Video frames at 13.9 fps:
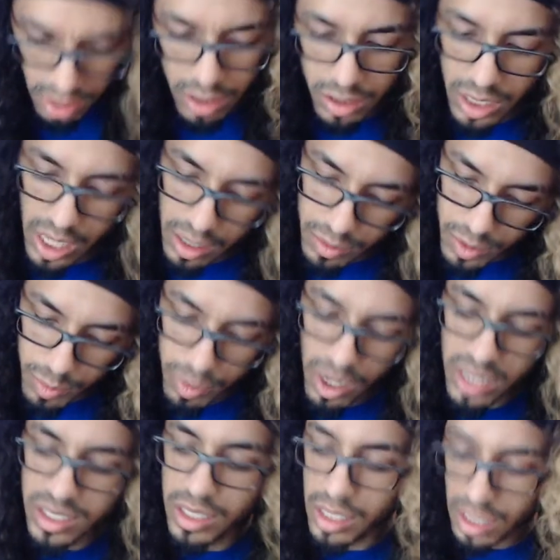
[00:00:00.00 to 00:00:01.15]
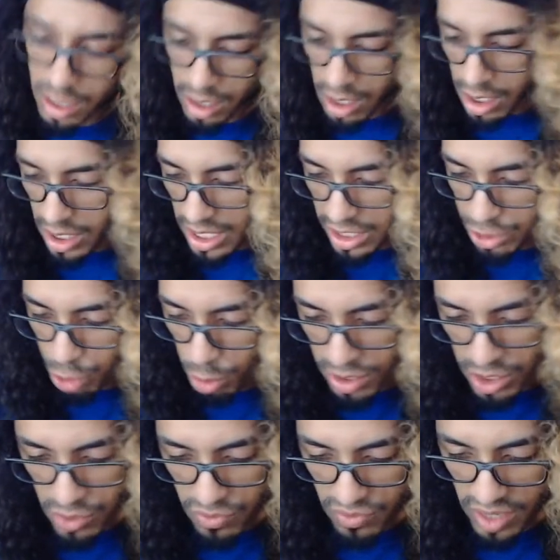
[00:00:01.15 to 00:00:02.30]
Yeah, surprisingly, yeah, because
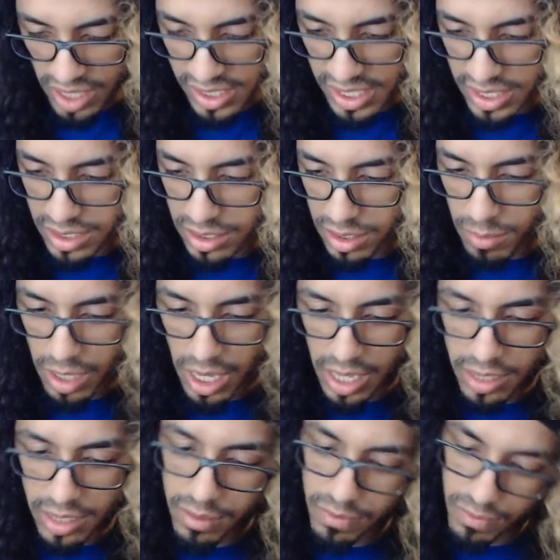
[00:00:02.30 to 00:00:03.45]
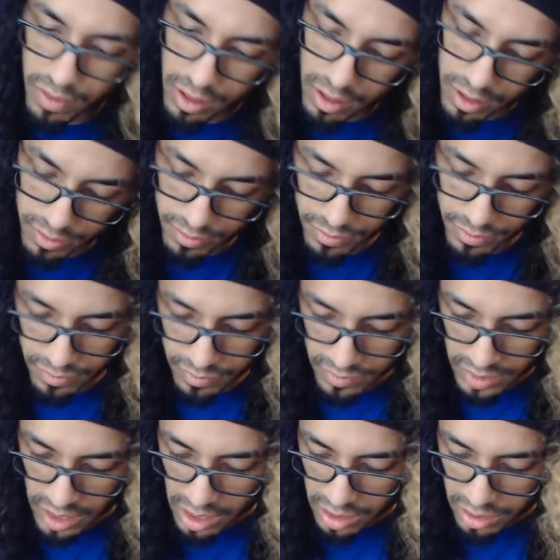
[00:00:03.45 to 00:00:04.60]
normally you find like some kind of uh,
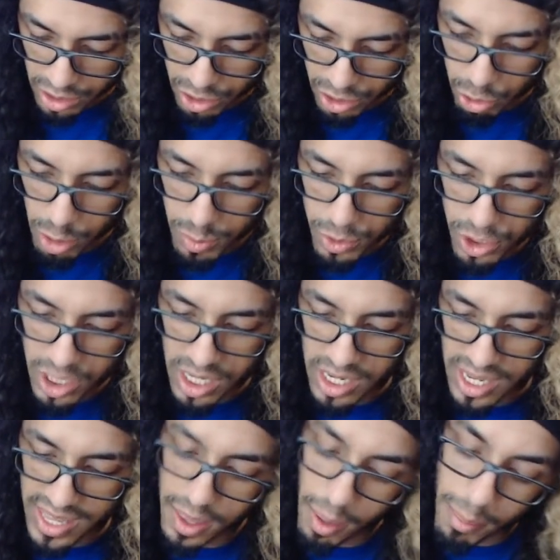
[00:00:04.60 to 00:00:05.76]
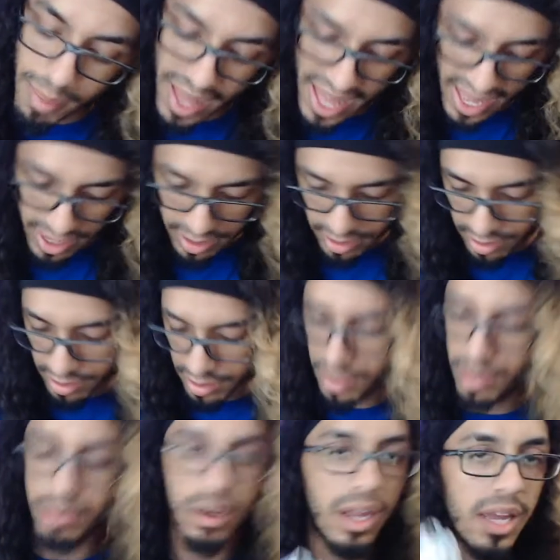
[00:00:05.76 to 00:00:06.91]
description in the back,
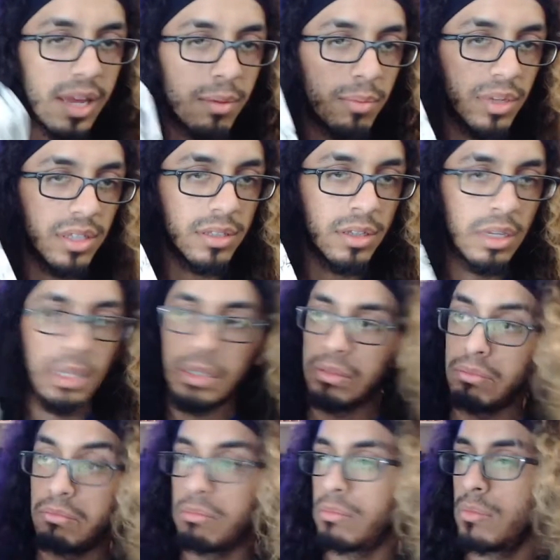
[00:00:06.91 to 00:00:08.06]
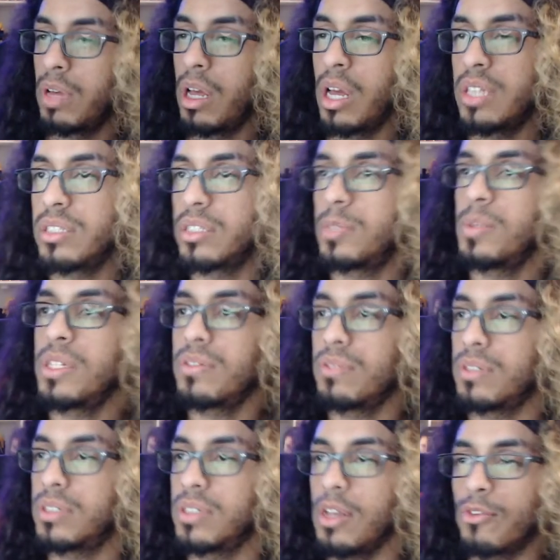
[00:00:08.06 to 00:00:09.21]
right? But I guess it speaks for
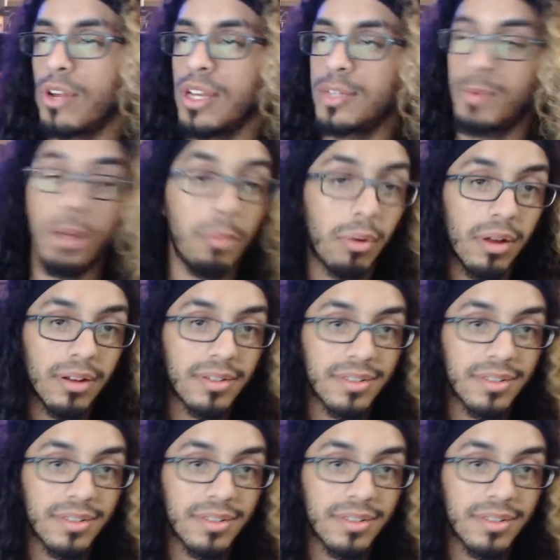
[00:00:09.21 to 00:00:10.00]
itself, right? It's Ping Pong.